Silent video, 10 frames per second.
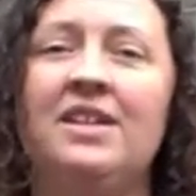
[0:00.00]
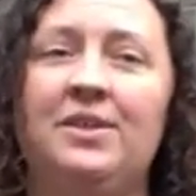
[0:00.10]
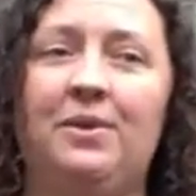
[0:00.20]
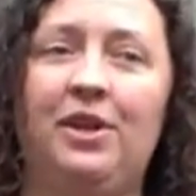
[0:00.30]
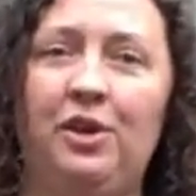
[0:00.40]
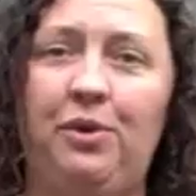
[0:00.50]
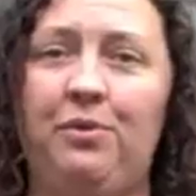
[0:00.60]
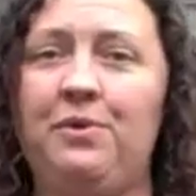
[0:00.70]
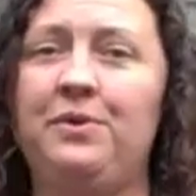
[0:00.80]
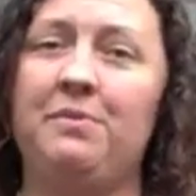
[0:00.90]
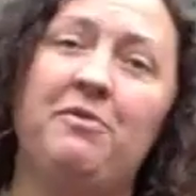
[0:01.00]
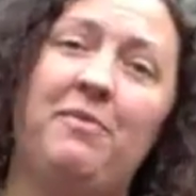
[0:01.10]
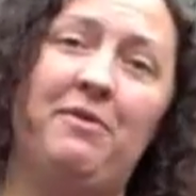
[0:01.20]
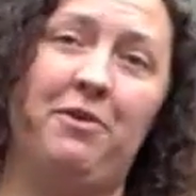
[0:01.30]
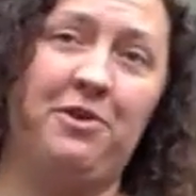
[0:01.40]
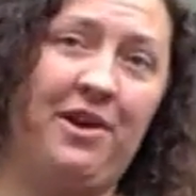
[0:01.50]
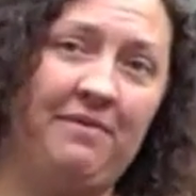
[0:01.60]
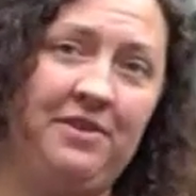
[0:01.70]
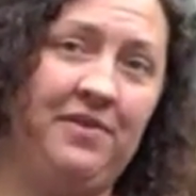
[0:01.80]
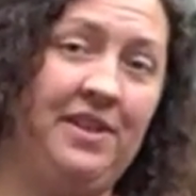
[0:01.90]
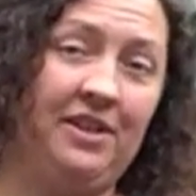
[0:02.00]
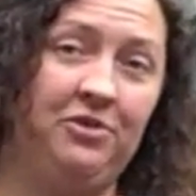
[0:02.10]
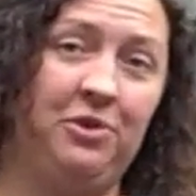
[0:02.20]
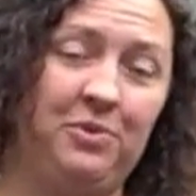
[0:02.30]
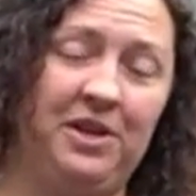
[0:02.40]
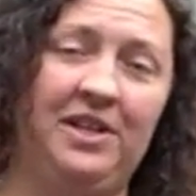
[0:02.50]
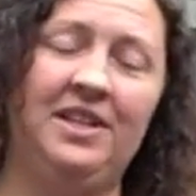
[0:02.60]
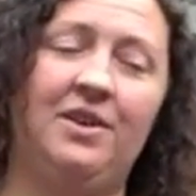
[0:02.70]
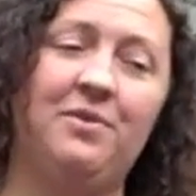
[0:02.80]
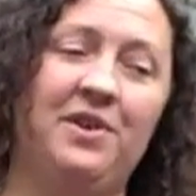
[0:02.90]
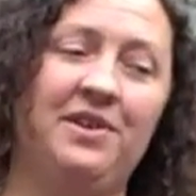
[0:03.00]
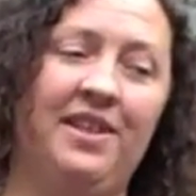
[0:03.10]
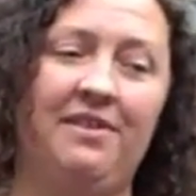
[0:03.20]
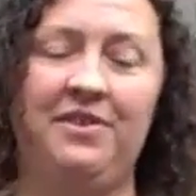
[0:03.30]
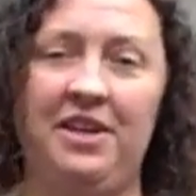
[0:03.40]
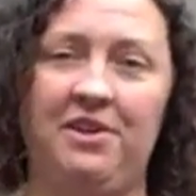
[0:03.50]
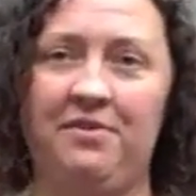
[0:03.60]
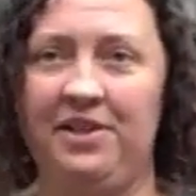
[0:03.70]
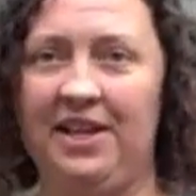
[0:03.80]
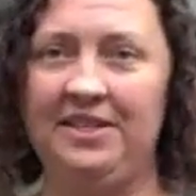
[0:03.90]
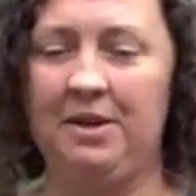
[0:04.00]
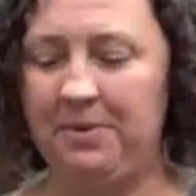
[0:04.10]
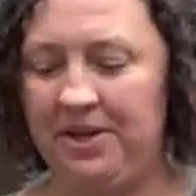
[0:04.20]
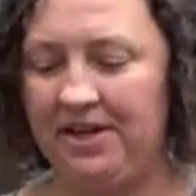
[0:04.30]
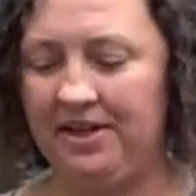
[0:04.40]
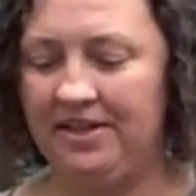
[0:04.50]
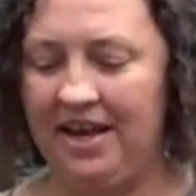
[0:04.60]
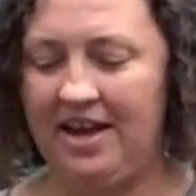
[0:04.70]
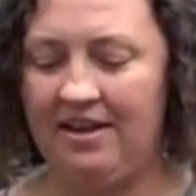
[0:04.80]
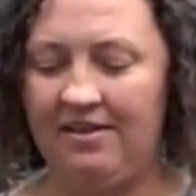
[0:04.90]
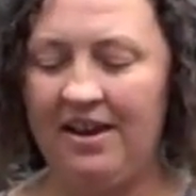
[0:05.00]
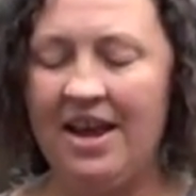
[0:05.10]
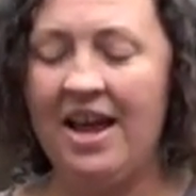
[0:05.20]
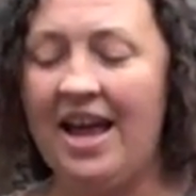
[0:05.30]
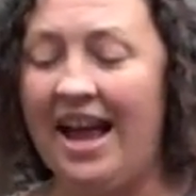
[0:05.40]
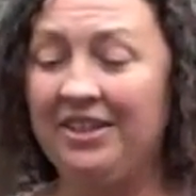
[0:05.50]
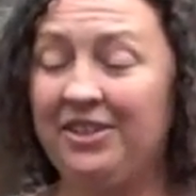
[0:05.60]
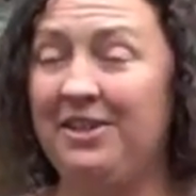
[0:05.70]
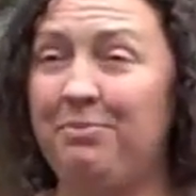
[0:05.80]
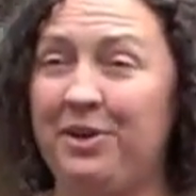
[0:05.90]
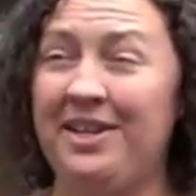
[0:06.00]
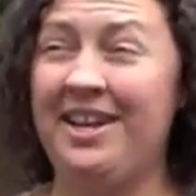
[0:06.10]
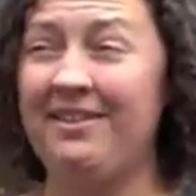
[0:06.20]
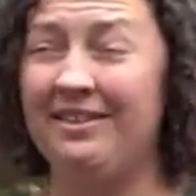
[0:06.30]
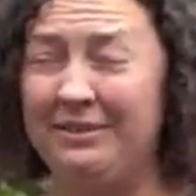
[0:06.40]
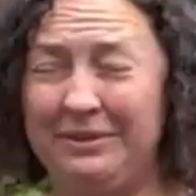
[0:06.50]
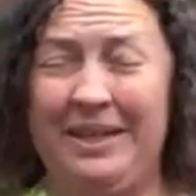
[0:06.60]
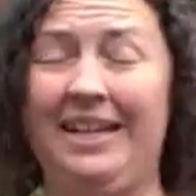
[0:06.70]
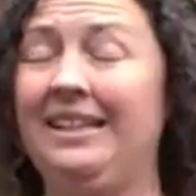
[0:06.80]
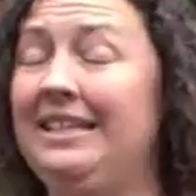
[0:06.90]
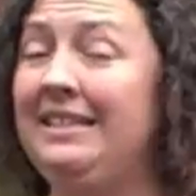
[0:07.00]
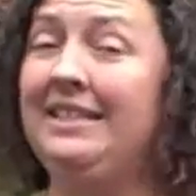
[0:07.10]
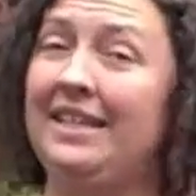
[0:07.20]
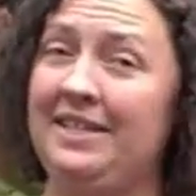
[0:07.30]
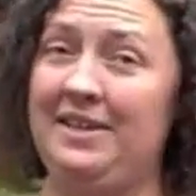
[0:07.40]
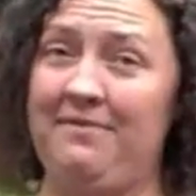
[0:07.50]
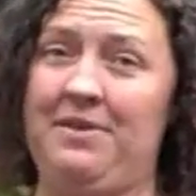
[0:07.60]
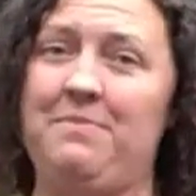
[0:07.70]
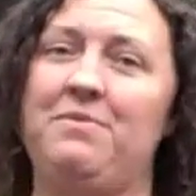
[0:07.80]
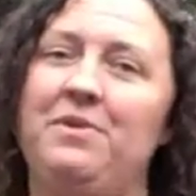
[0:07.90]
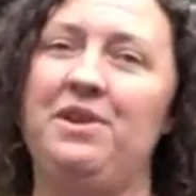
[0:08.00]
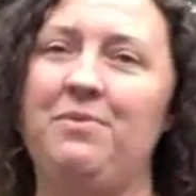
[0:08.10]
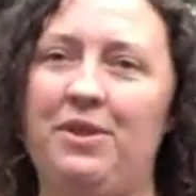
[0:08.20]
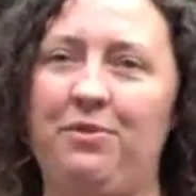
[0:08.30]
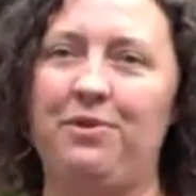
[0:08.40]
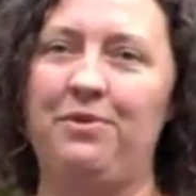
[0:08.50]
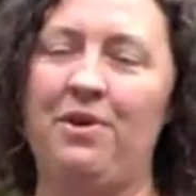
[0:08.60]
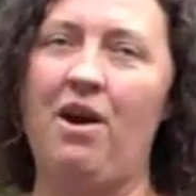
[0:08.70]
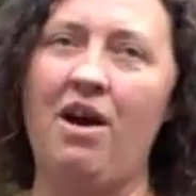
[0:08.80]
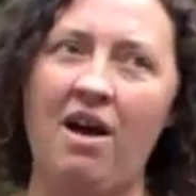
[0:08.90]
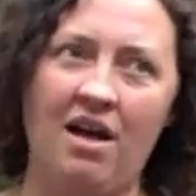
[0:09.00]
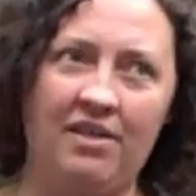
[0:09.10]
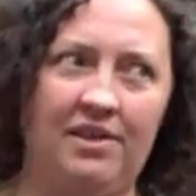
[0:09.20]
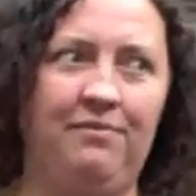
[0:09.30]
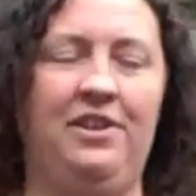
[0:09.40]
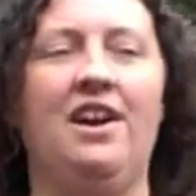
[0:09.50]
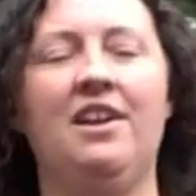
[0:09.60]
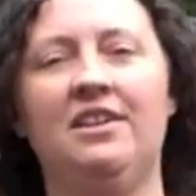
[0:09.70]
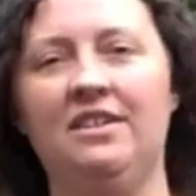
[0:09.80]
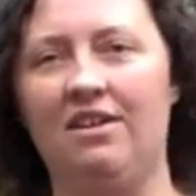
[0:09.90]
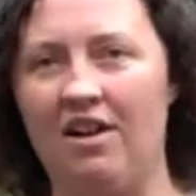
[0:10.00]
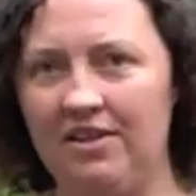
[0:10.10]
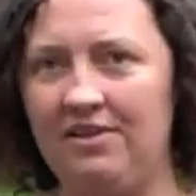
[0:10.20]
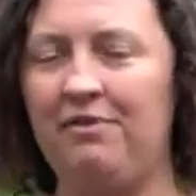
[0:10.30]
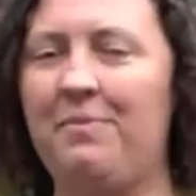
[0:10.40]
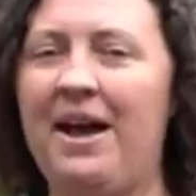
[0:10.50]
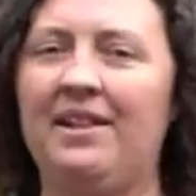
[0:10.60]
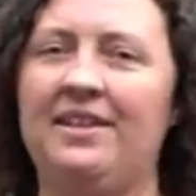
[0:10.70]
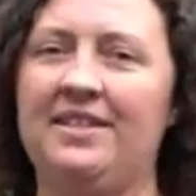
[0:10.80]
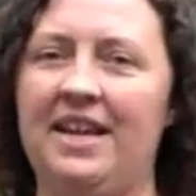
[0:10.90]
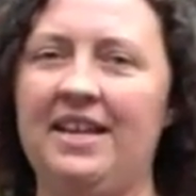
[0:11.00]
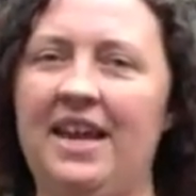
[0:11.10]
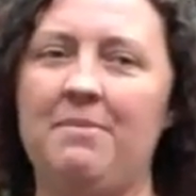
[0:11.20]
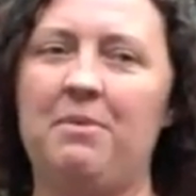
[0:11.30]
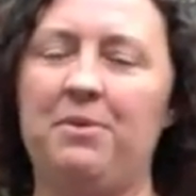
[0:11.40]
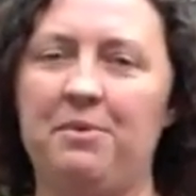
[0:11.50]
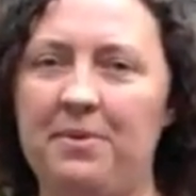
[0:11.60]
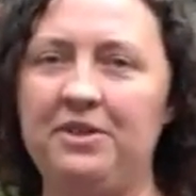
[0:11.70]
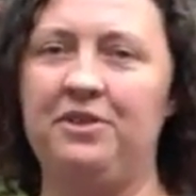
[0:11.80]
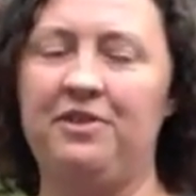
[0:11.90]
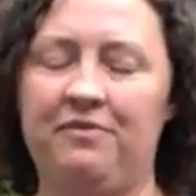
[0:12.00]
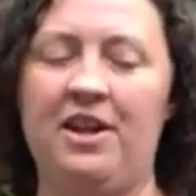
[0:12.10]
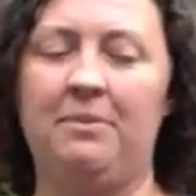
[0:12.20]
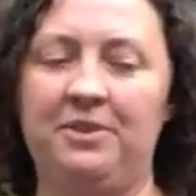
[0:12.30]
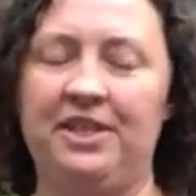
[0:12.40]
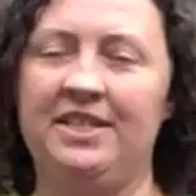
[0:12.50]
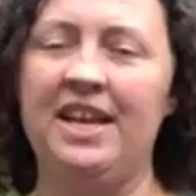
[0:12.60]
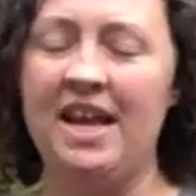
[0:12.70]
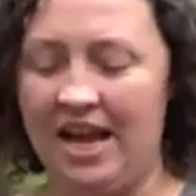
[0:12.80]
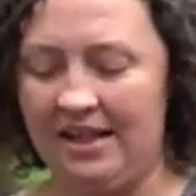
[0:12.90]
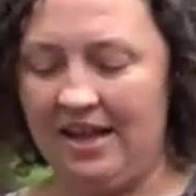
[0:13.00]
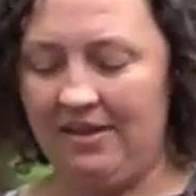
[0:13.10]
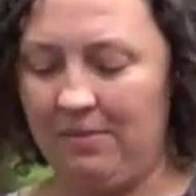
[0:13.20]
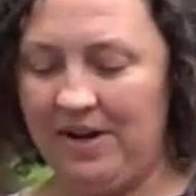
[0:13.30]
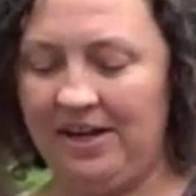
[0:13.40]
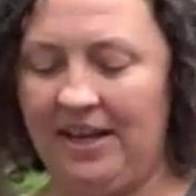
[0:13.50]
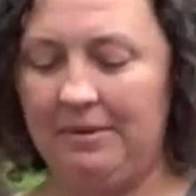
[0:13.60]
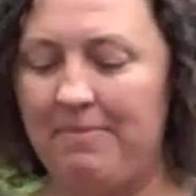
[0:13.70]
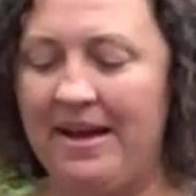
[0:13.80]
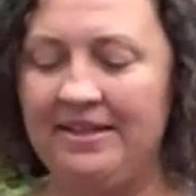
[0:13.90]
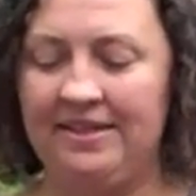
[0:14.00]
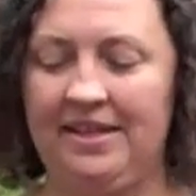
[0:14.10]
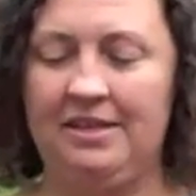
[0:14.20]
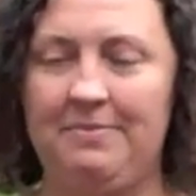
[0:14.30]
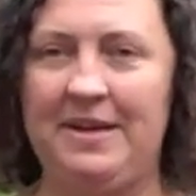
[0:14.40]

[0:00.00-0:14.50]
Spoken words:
So I looked through some of my photographs of the natural world that I've taken over the last couple of years and actually printed out at least a dozen of them, and we went through all the different yarns and all the different palettes and came up with a bunch of different options. And then the one I liked best is